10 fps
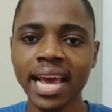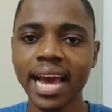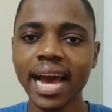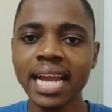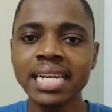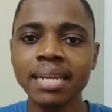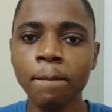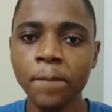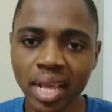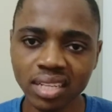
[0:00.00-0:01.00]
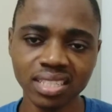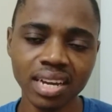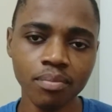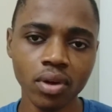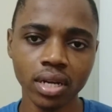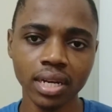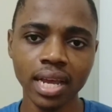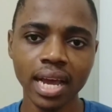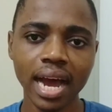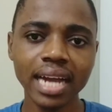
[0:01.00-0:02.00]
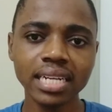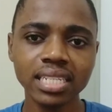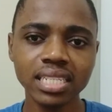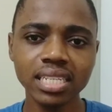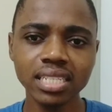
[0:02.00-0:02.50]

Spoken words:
and be someone and